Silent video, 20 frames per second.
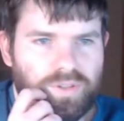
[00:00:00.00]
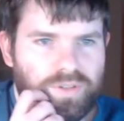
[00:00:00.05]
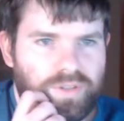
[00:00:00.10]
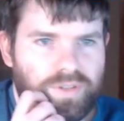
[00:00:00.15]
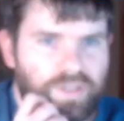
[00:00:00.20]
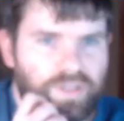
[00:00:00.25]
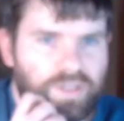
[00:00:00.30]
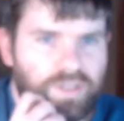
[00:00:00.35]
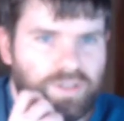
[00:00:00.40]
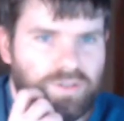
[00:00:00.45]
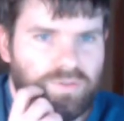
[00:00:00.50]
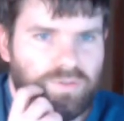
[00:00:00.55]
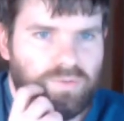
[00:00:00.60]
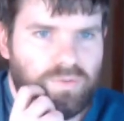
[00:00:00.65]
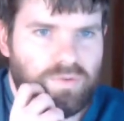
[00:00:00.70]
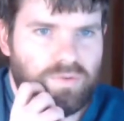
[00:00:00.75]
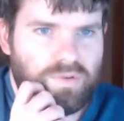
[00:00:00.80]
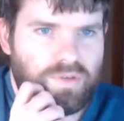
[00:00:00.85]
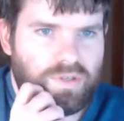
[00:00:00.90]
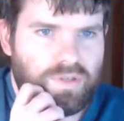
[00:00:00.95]
that I
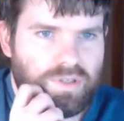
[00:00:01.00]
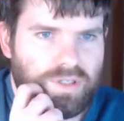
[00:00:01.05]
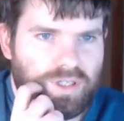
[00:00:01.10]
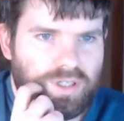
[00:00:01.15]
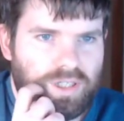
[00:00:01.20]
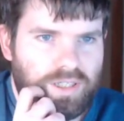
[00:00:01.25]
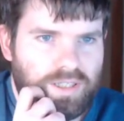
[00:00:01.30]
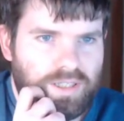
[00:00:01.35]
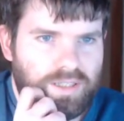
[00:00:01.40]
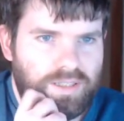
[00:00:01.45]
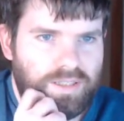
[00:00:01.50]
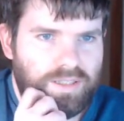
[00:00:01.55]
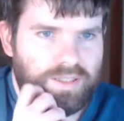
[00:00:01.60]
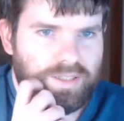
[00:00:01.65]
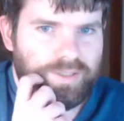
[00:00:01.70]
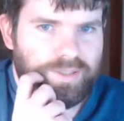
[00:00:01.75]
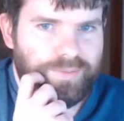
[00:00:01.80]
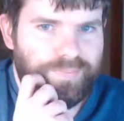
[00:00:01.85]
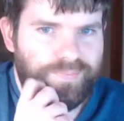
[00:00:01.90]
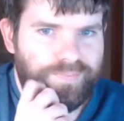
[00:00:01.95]
used
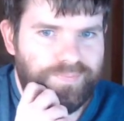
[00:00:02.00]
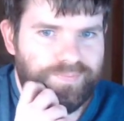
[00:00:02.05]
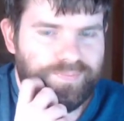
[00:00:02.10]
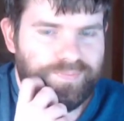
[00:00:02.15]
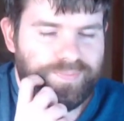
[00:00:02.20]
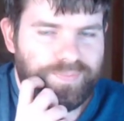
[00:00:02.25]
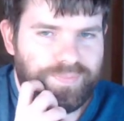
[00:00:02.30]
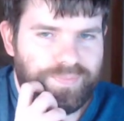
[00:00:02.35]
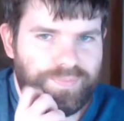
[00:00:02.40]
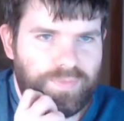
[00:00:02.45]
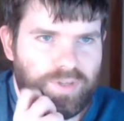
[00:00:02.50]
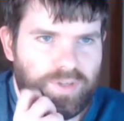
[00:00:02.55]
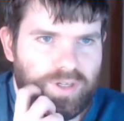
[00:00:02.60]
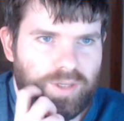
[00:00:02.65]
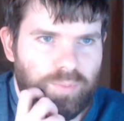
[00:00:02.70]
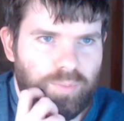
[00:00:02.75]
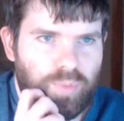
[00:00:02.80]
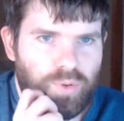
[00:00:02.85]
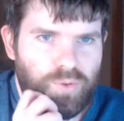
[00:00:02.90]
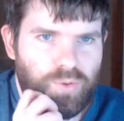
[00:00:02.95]
on
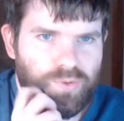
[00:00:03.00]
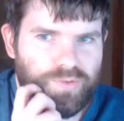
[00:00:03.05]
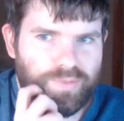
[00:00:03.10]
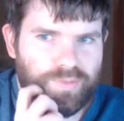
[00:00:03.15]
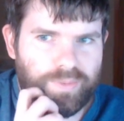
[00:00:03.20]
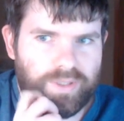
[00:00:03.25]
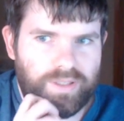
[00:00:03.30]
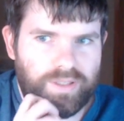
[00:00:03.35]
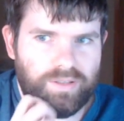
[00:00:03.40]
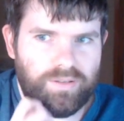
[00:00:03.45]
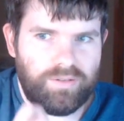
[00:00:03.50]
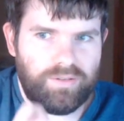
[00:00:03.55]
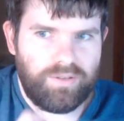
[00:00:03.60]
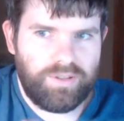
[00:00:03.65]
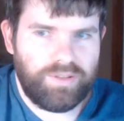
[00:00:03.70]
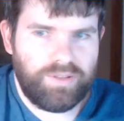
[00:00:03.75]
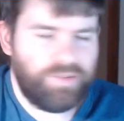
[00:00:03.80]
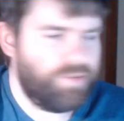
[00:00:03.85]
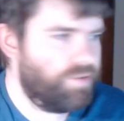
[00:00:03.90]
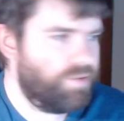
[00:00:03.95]
Postman,
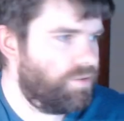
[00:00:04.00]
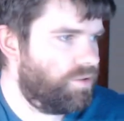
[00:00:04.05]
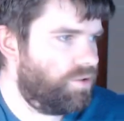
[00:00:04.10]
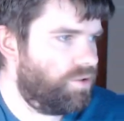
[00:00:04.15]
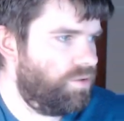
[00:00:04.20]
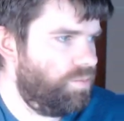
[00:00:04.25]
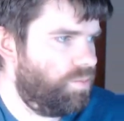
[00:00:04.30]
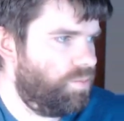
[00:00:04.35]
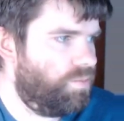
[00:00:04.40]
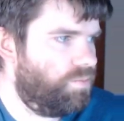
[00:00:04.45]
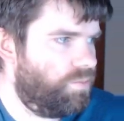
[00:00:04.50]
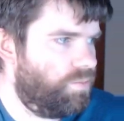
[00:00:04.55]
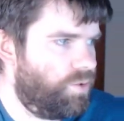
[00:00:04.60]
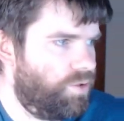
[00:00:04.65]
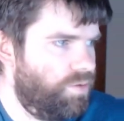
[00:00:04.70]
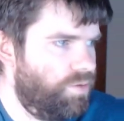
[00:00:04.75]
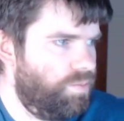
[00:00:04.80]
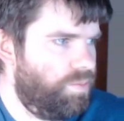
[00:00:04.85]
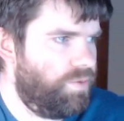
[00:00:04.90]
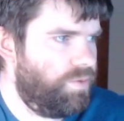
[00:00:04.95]
right? So it
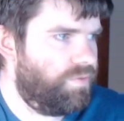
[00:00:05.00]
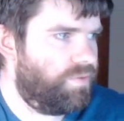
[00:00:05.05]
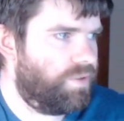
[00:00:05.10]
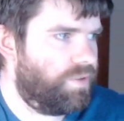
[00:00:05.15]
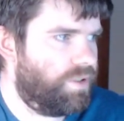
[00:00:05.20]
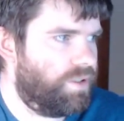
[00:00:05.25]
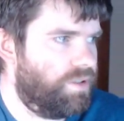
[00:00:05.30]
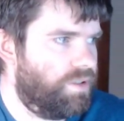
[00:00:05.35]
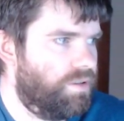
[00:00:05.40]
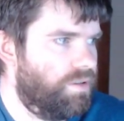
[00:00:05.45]
should be fine.